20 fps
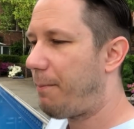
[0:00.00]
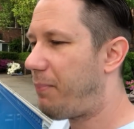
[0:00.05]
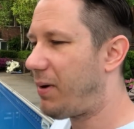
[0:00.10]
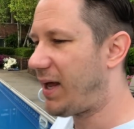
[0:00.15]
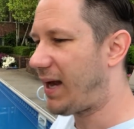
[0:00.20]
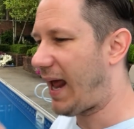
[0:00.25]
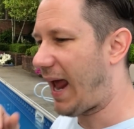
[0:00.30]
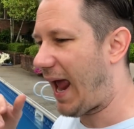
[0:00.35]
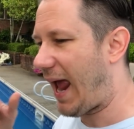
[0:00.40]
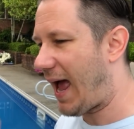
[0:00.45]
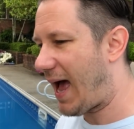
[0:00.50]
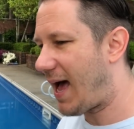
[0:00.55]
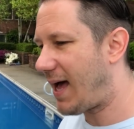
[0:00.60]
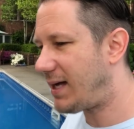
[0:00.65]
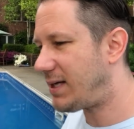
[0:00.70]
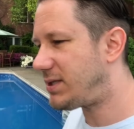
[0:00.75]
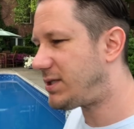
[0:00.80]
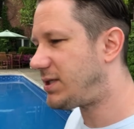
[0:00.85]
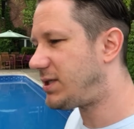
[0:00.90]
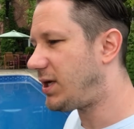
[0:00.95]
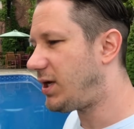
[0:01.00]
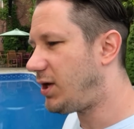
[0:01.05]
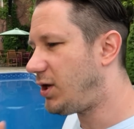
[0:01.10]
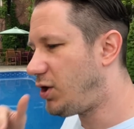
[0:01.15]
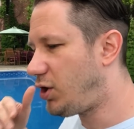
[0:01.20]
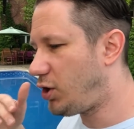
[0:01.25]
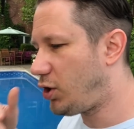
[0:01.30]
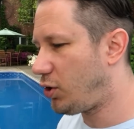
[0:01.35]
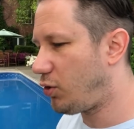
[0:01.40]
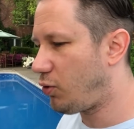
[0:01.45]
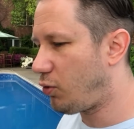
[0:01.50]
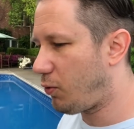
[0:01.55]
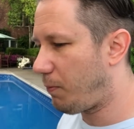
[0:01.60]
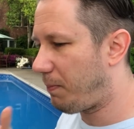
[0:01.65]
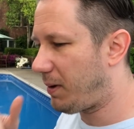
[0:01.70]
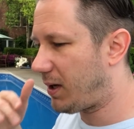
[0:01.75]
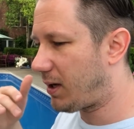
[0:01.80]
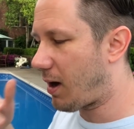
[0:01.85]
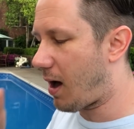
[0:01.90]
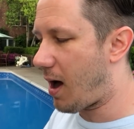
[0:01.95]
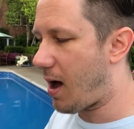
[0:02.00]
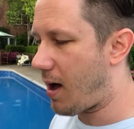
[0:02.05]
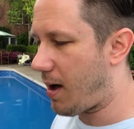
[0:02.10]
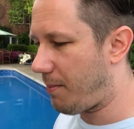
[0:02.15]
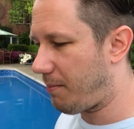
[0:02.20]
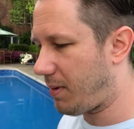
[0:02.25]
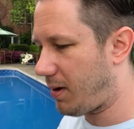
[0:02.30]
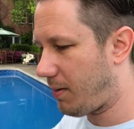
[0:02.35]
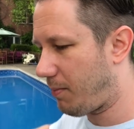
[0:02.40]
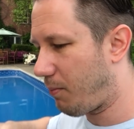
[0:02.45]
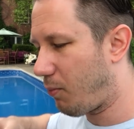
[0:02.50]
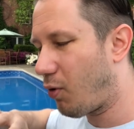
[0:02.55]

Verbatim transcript: but as you become